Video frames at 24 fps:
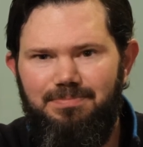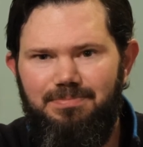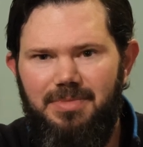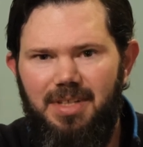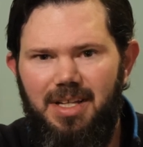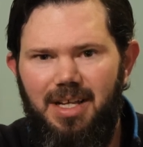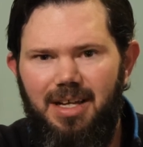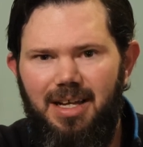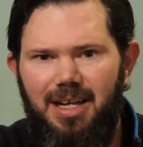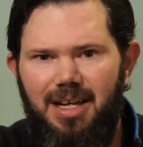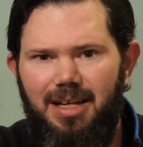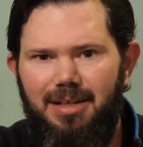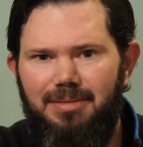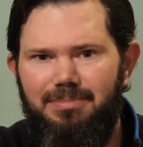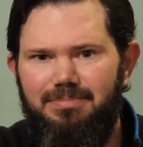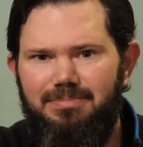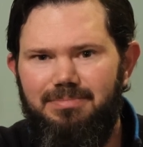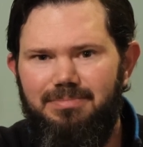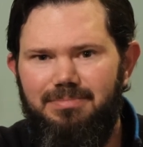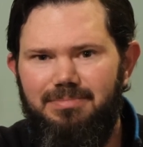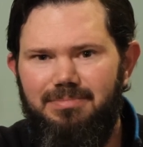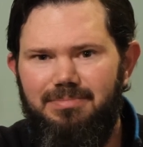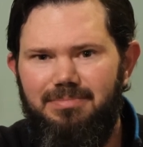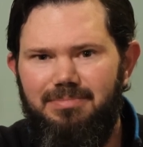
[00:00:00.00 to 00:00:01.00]

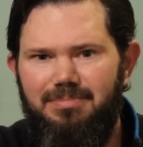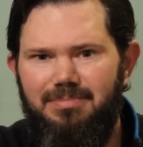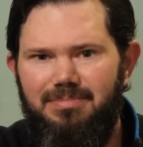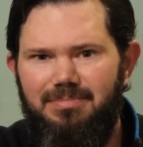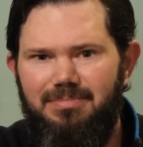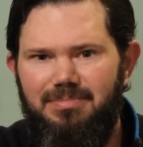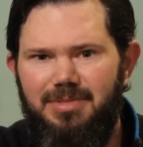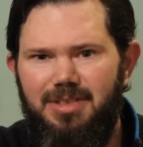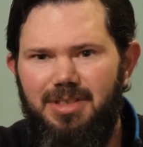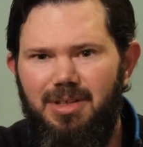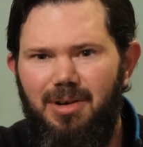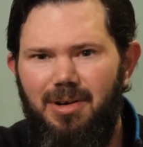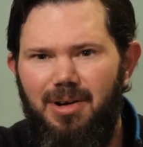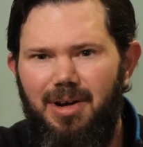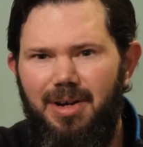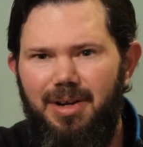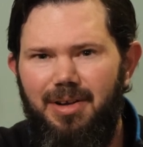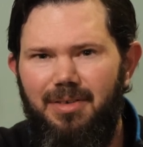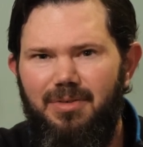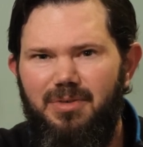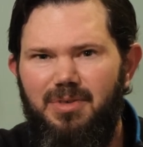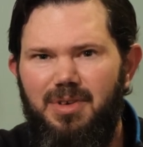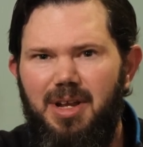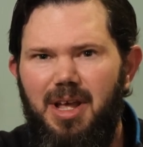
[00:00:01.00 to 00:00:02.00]
kind
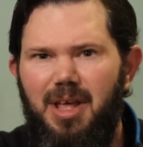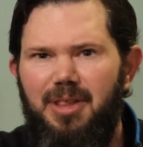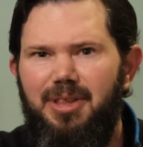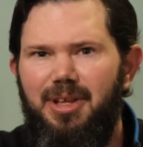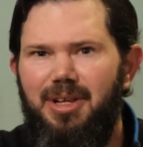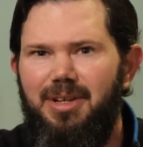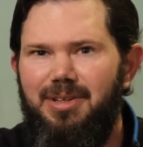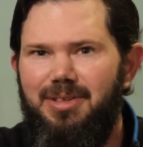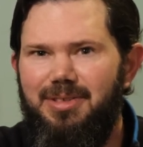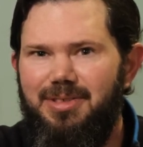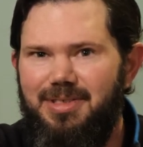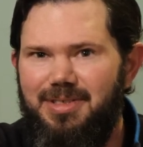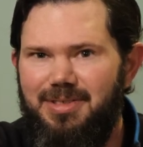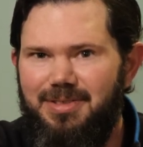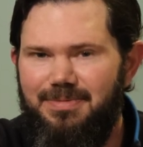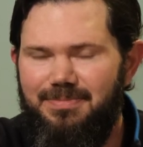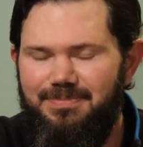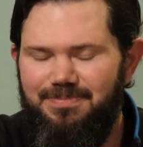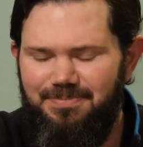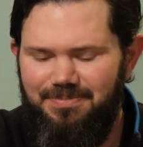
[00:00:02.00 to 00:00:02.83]
of nothingness.